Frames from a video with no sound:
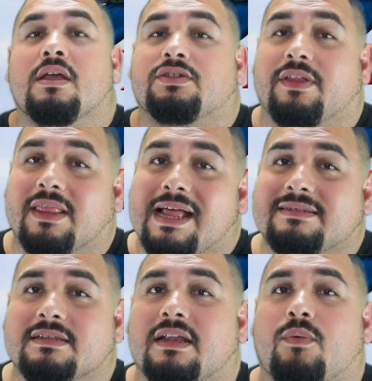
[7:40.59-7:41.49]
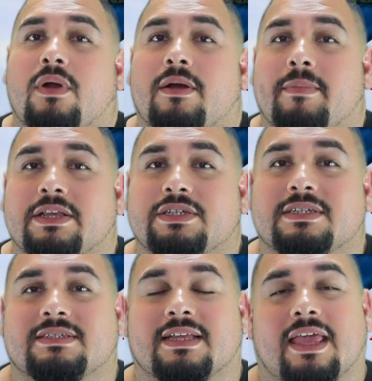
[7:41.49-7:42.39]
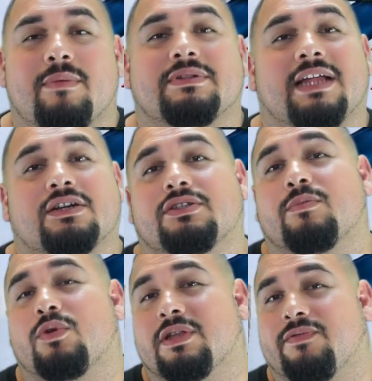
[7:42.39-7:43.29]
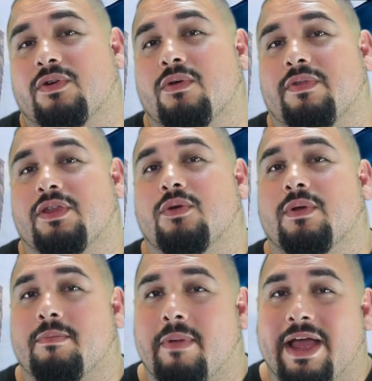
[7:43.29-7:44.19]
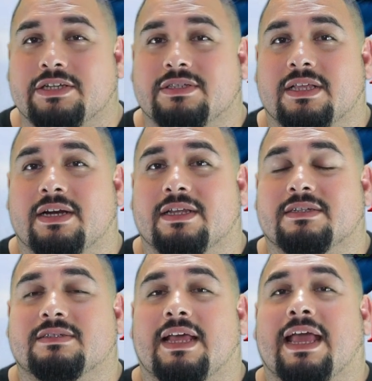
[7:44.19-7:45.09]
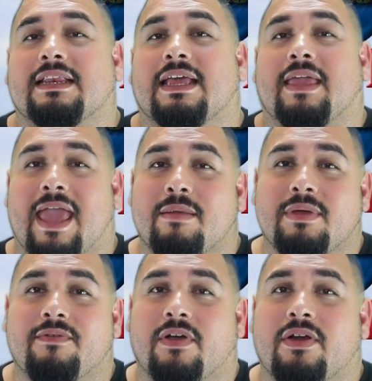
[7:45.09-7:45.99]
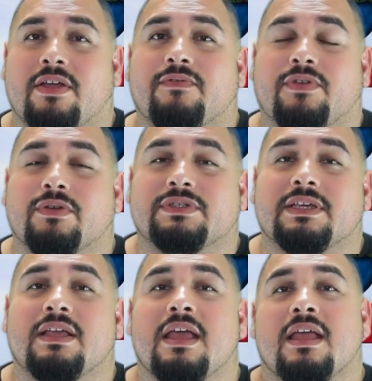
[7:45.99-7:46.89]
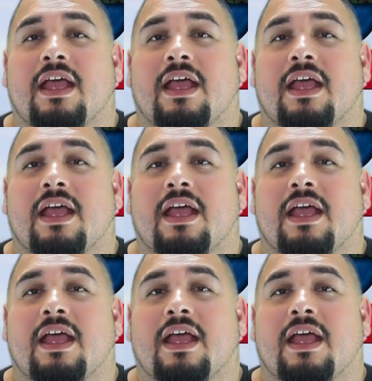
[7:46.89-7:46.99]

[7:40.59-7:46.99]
So the last thing that I wanted to mention is the game is actually more difficult than you would imagine that it is, and it can be very confusing,